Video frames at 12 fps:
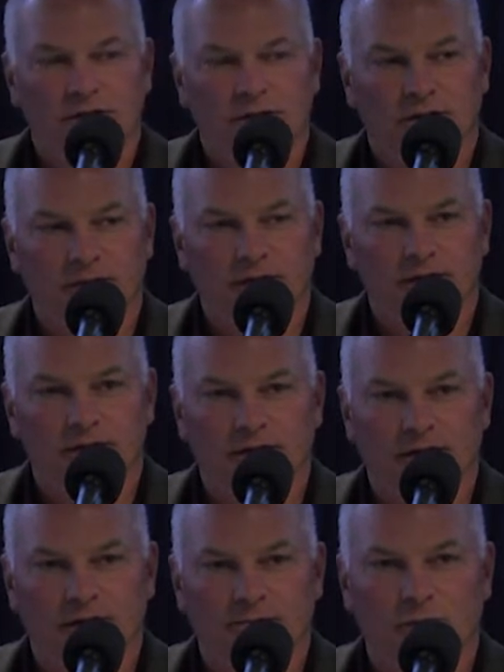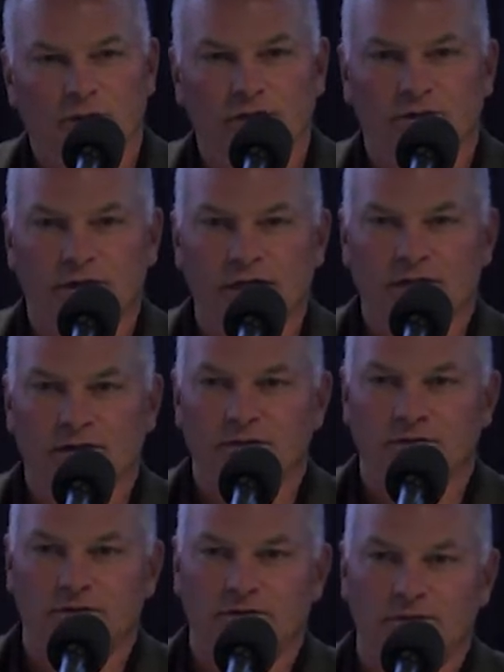We had Bowling Green and the
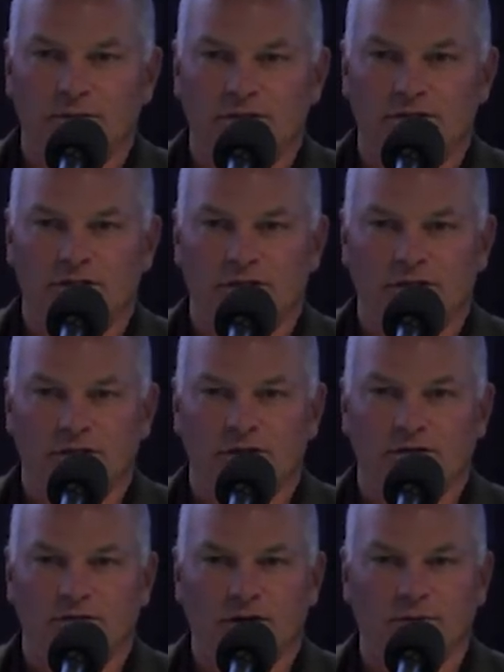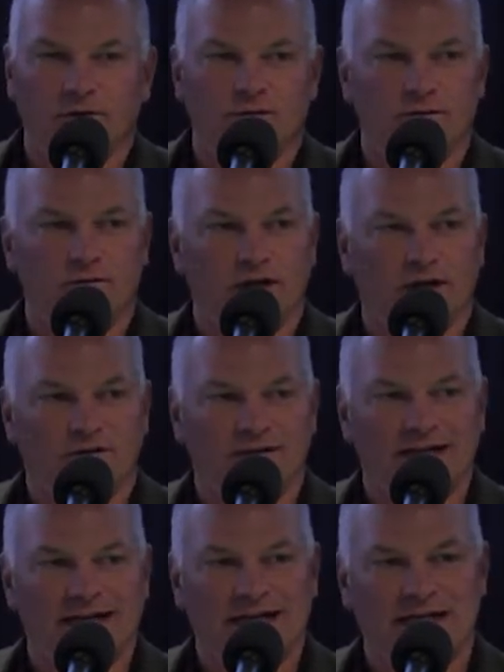University of Michigan here in November of
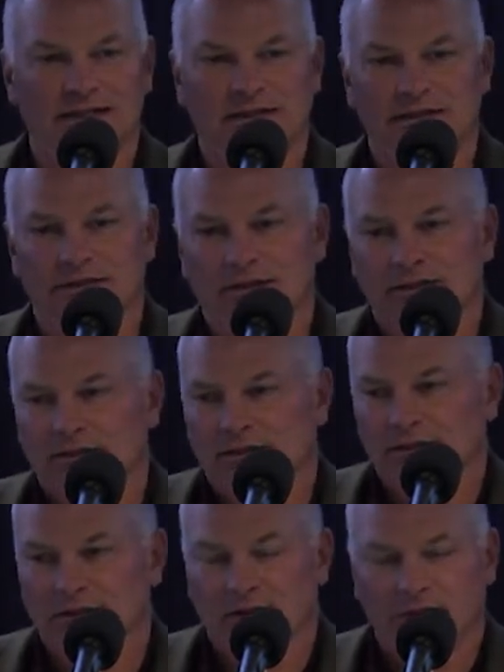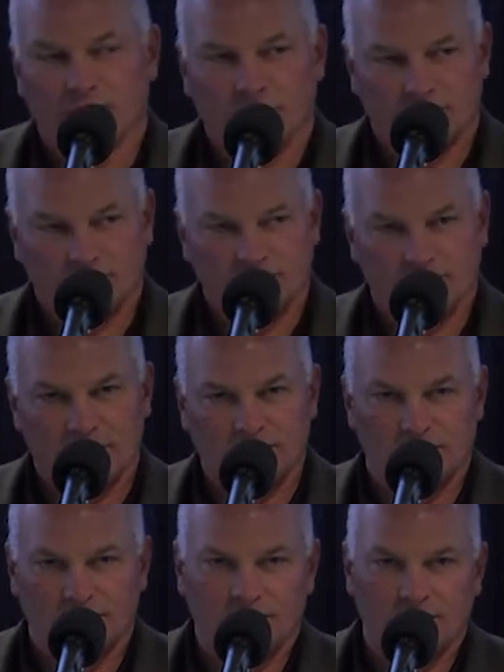2009. Of course, I just
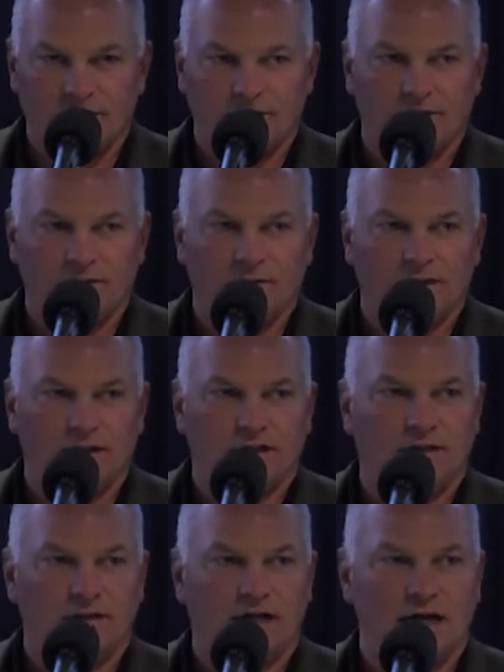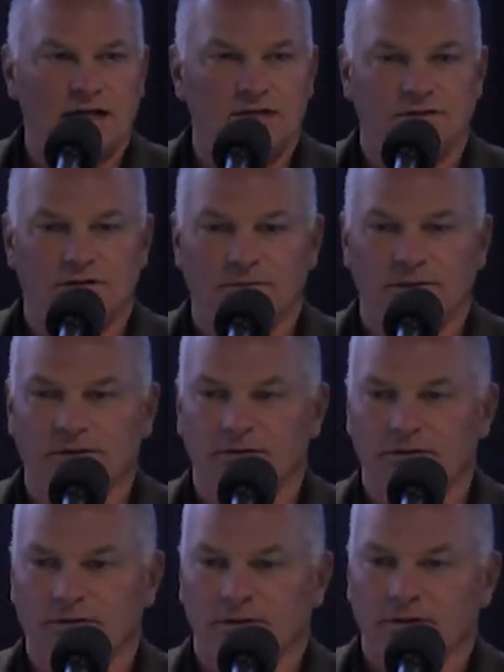mentioned the NCAA hockey
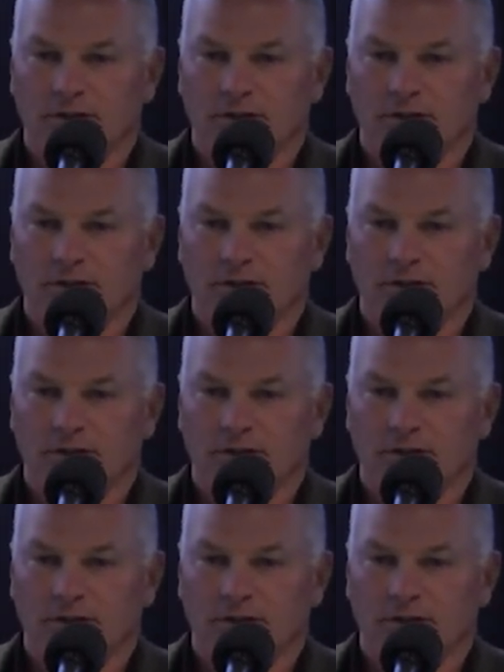tournament.